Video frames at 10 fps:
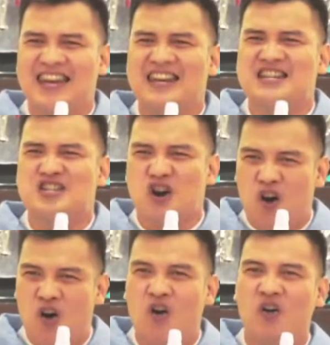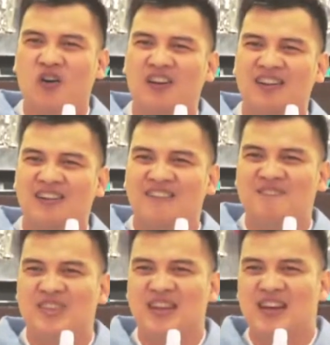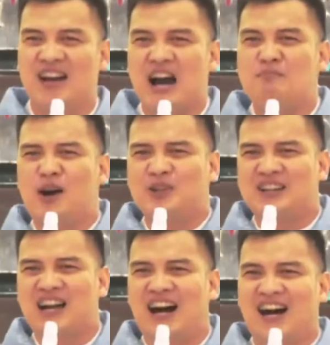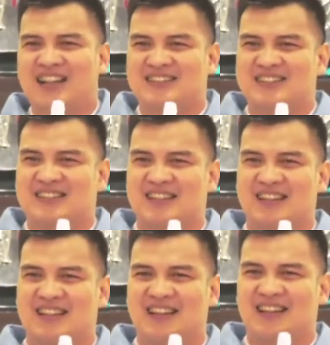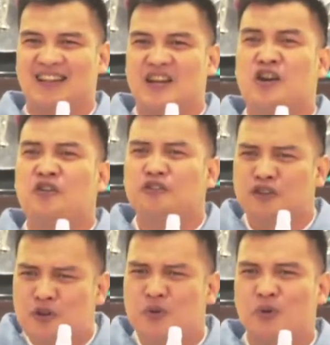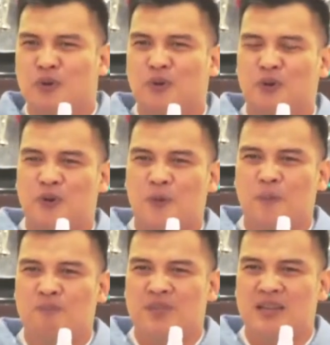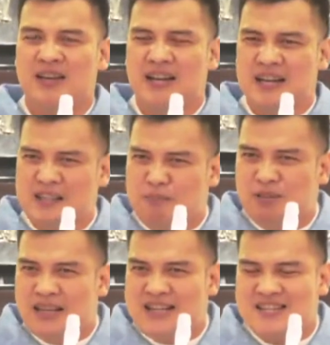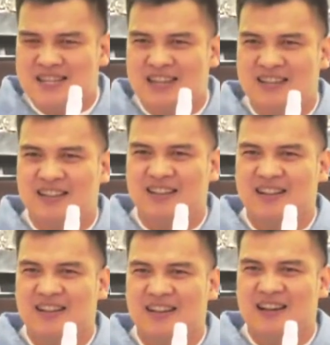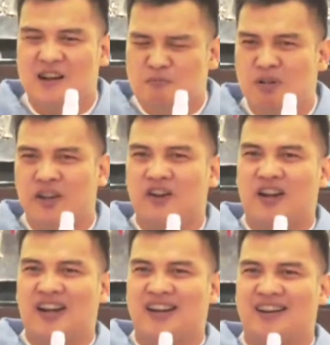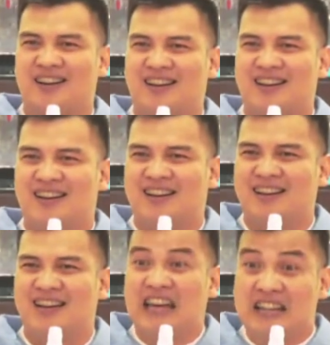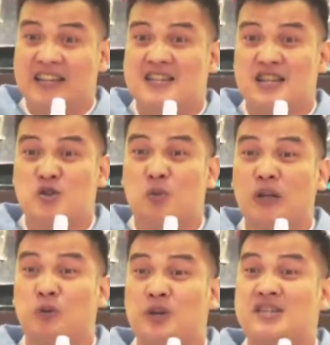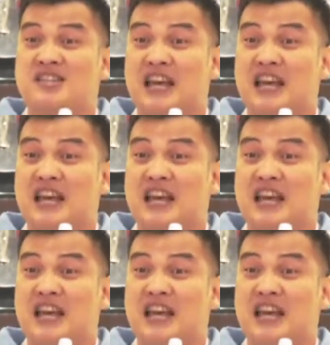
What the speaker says: It is all about God through the Blessed Mother. This is what we